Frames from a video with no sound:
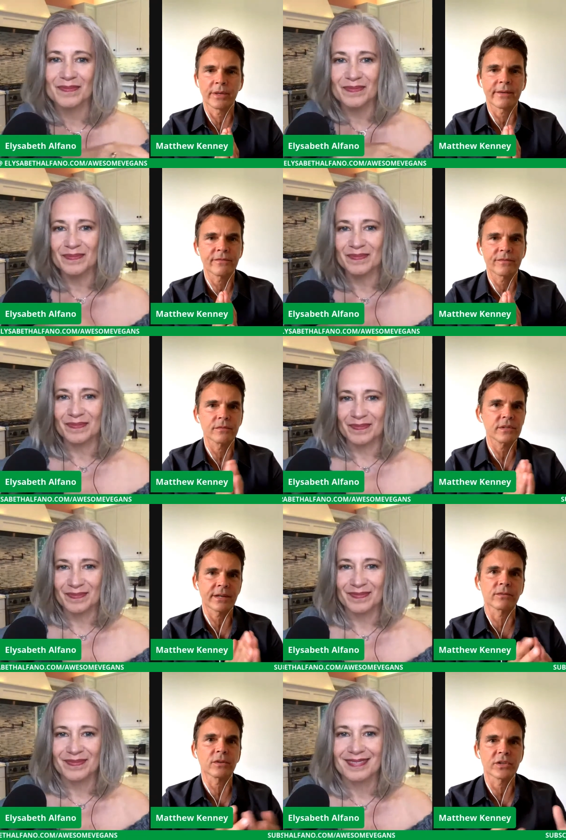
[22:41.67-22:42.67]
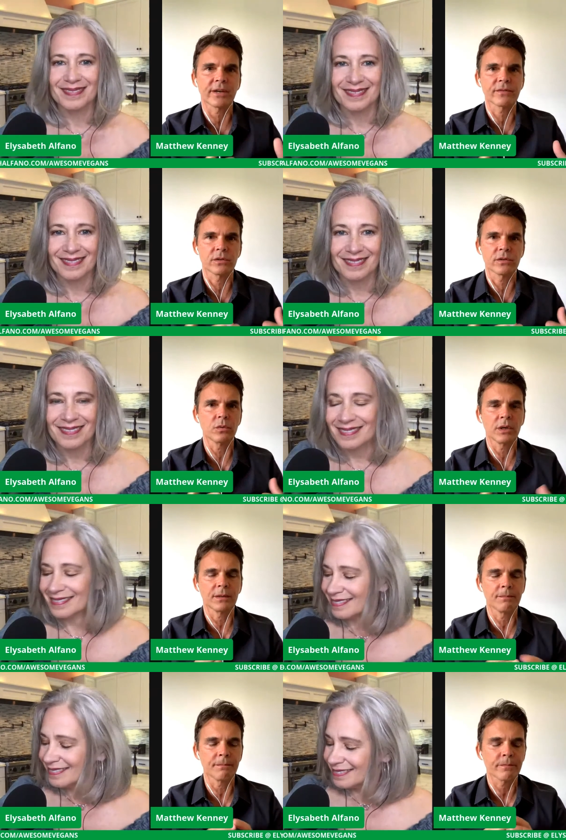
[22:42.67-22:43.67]
Speaker 1: we have several chefs who
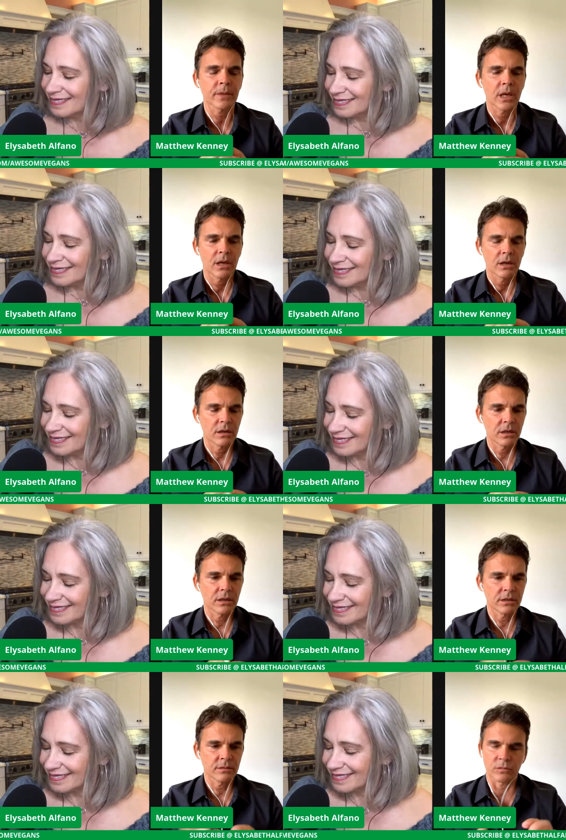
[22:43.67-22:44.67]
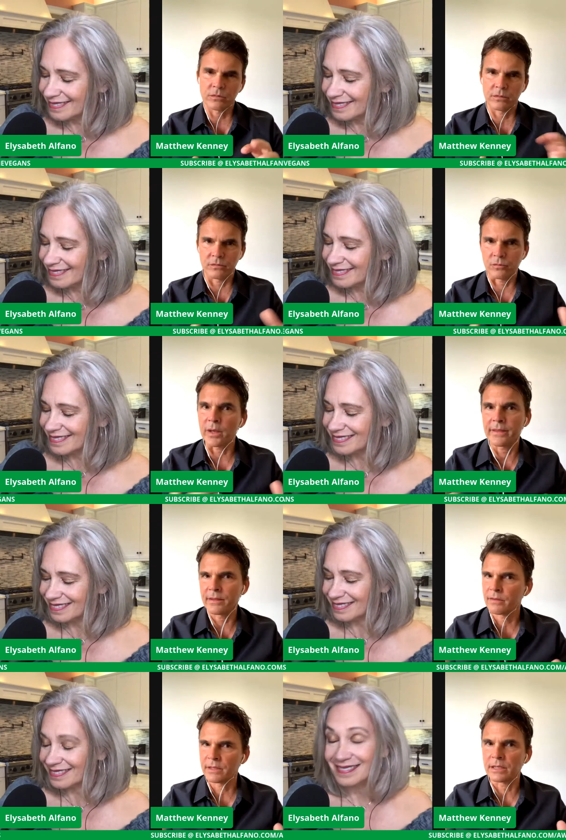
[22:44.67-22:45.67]
um, uh,
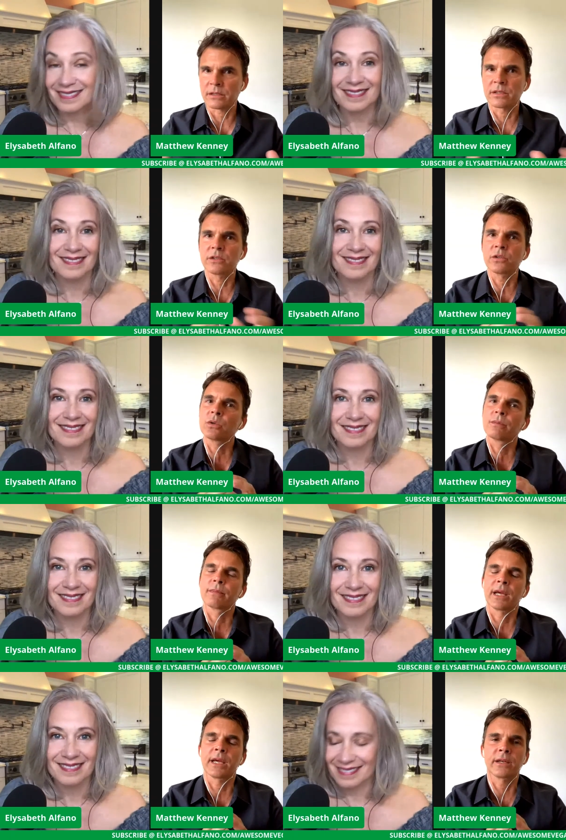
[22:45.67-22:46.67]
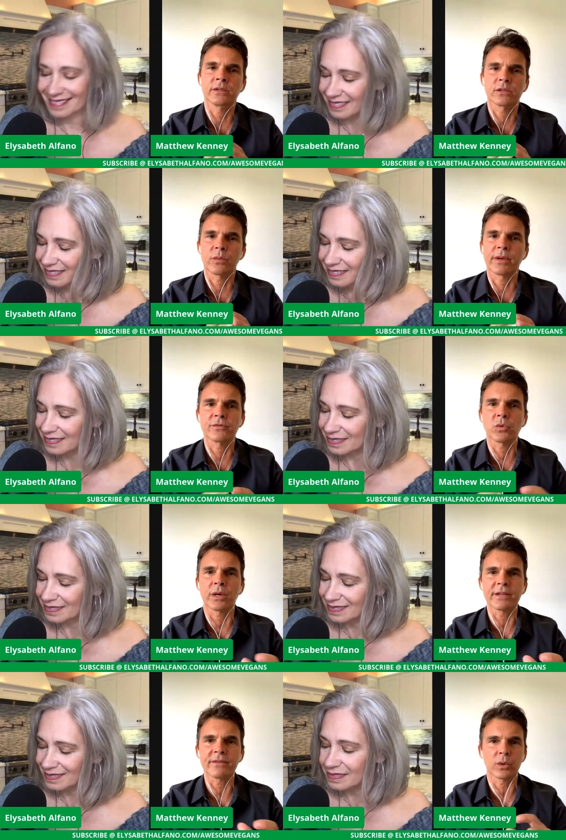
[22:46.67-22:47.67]
run the Institute. And so we have
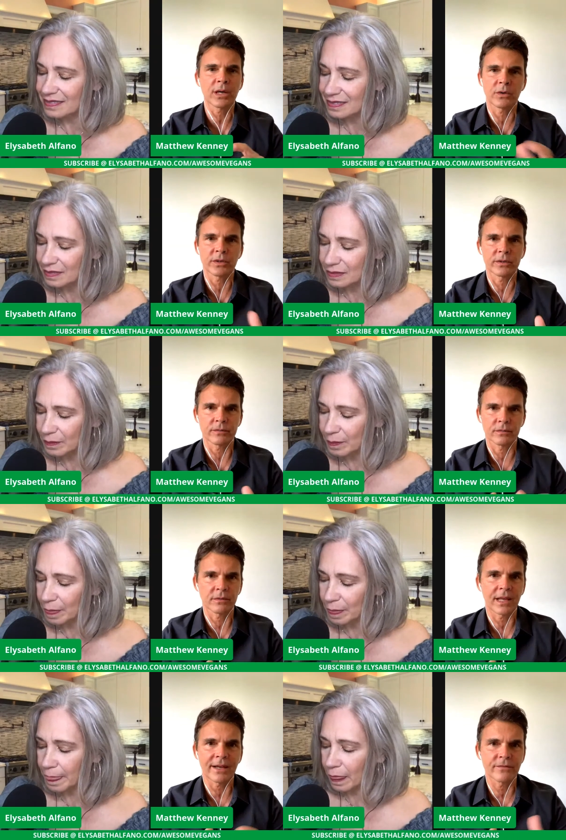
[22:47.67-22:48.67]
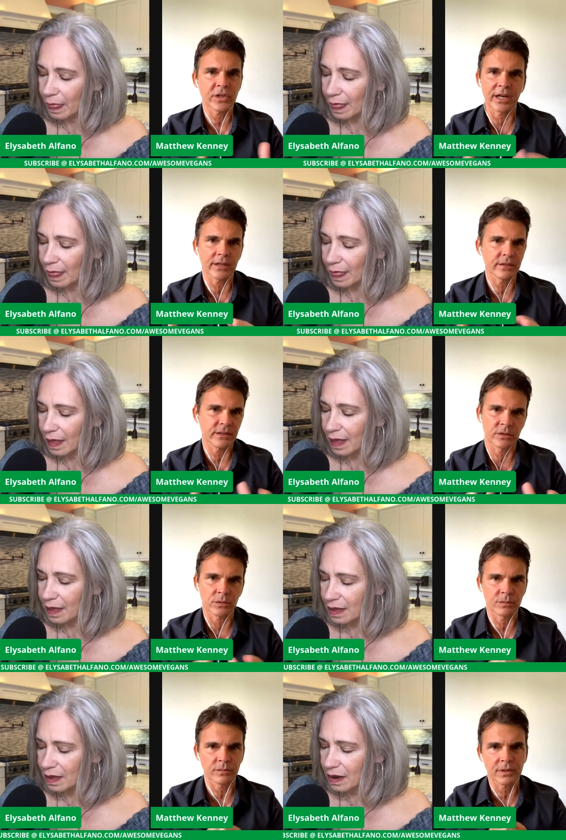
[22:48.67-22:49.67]
24 hour live chat, you
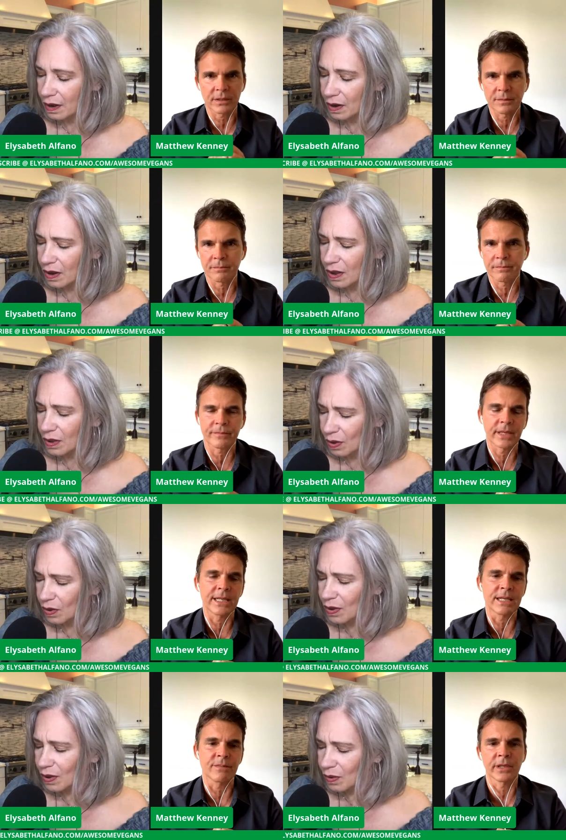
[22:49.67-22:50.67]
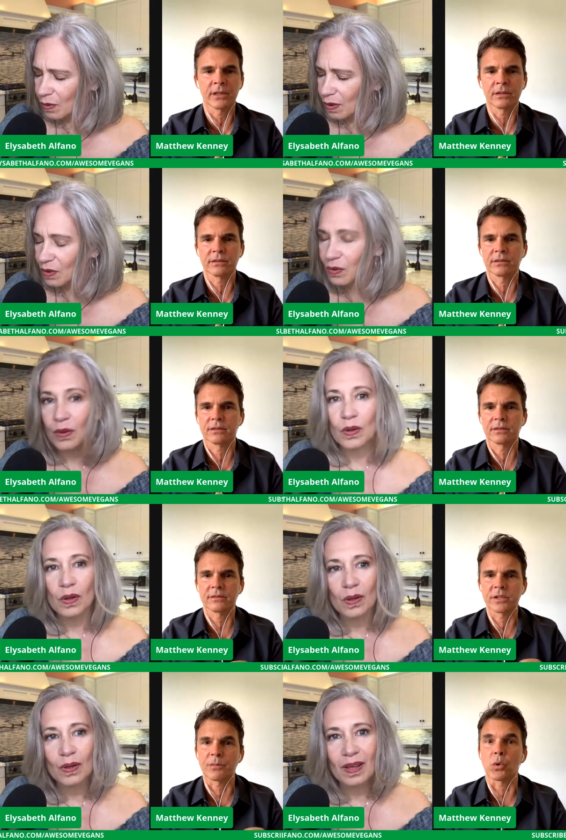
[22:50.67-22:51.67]
know, um, and email
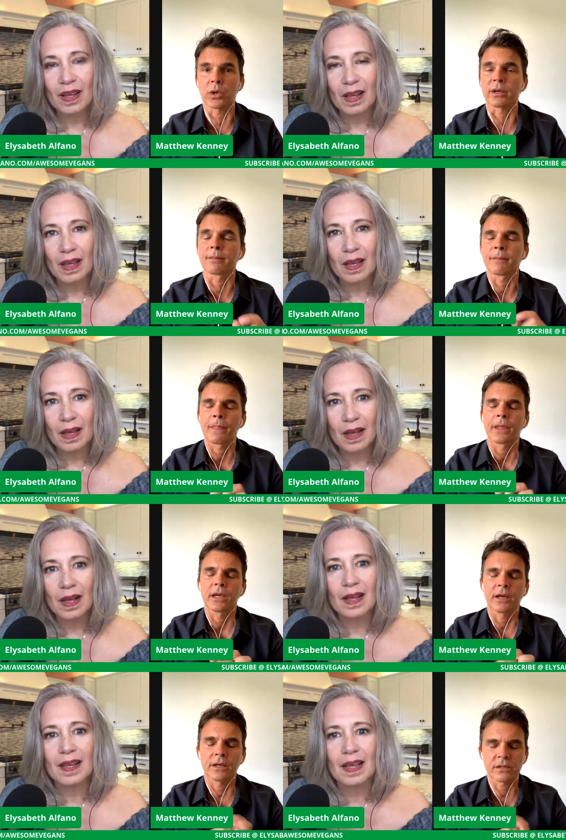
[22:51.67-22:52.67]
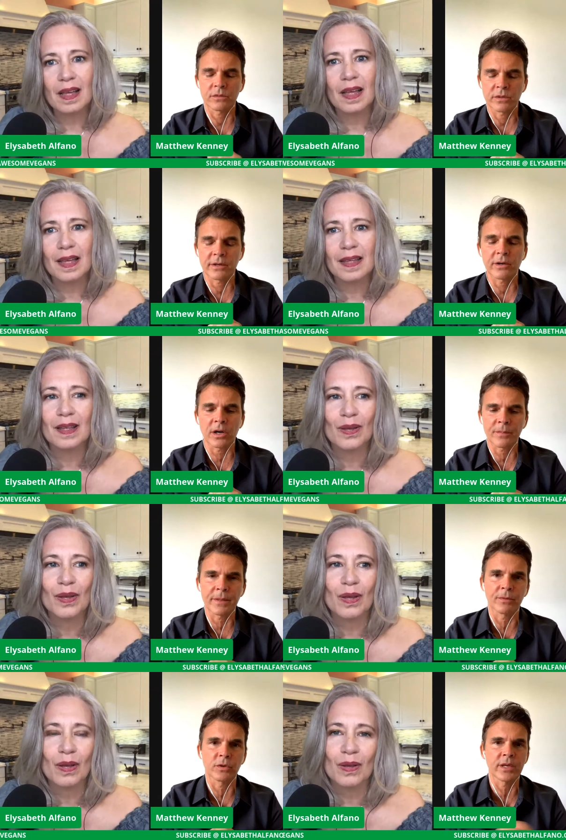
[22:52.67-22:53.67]
support. And so there are
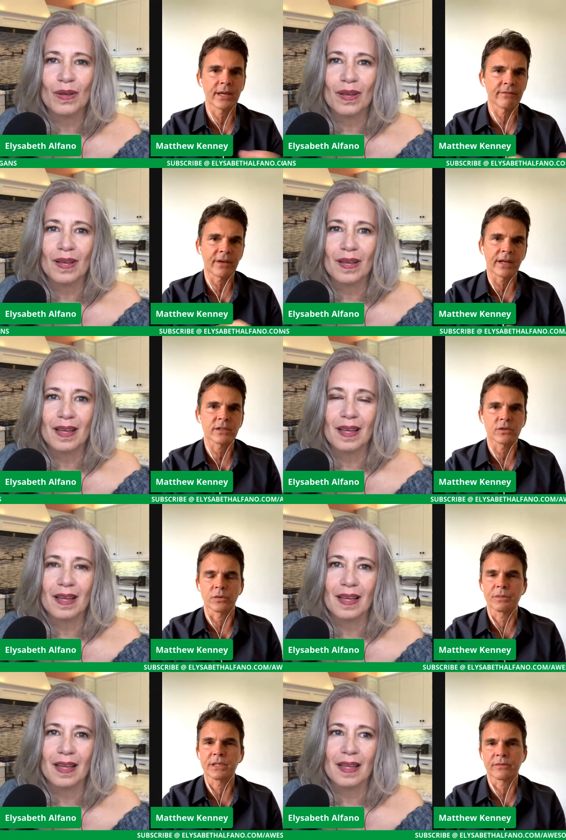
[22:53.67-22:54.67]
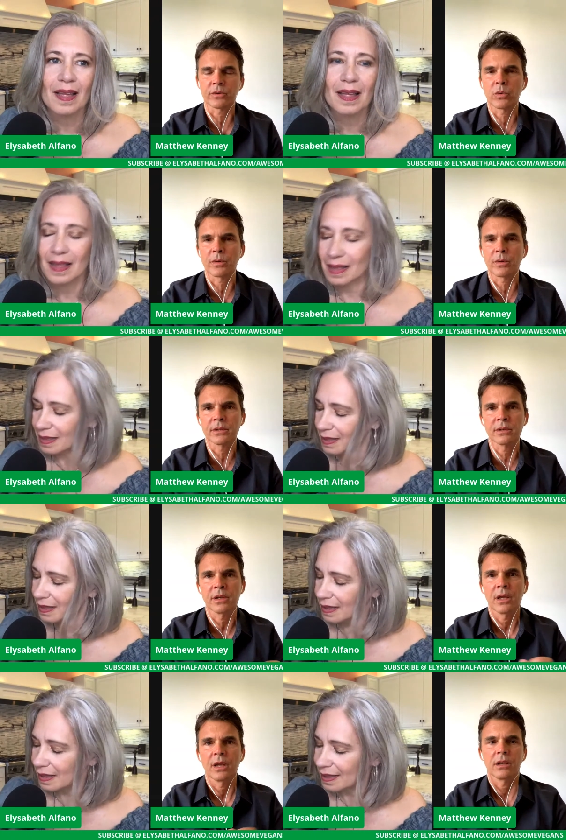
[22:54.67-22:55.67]
people who can't find a certain piece of equipment.